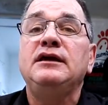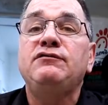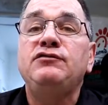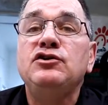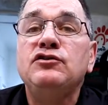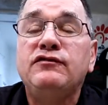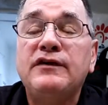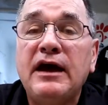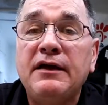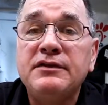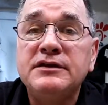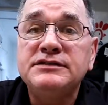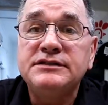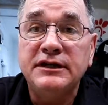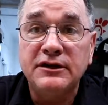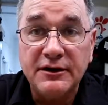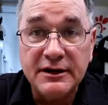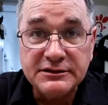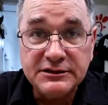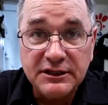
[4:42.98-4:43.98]
If you found this
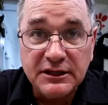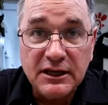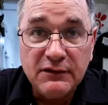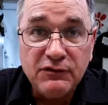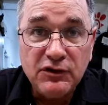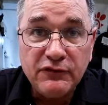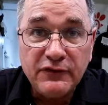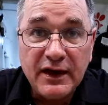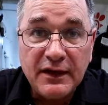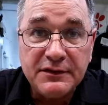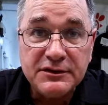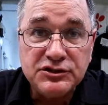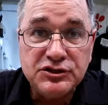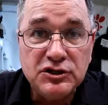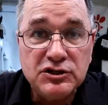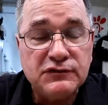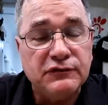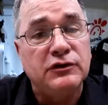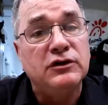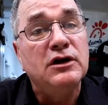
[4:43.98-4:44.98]
interesting, if you found this
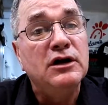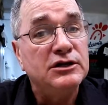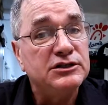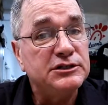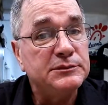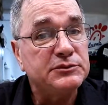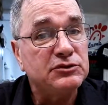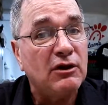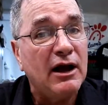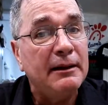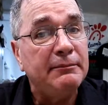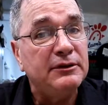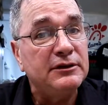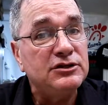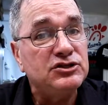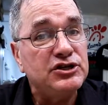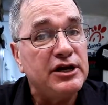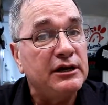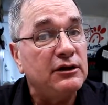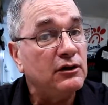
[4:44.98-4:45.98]
useful, subscribe to
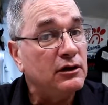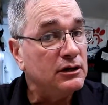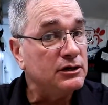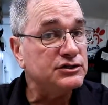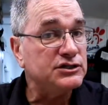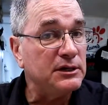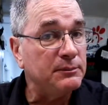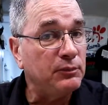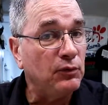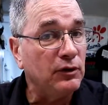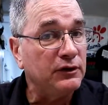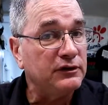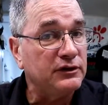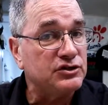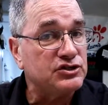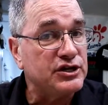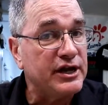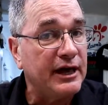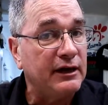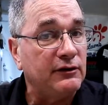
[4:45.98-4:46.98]
the channel, support
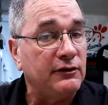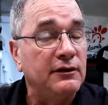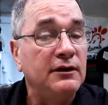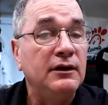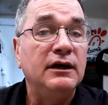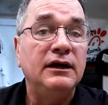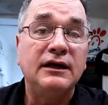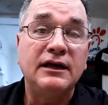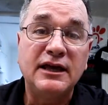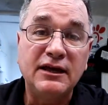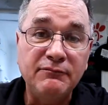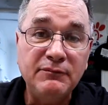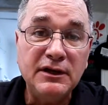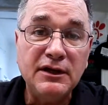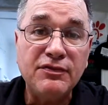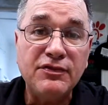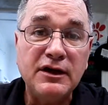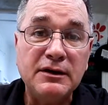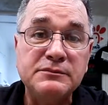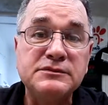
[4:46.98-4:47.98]
the channel, give me
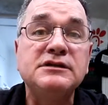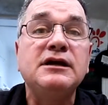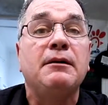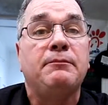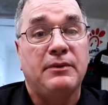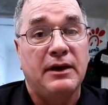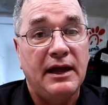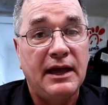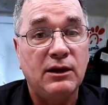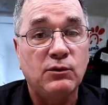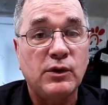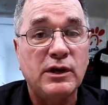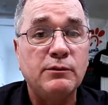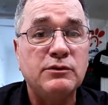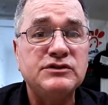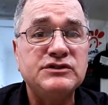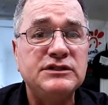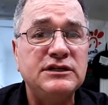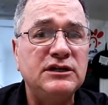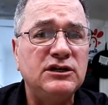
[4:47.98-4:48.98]
a thumbs up, and we
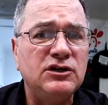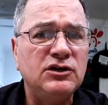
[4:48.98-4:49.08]
will see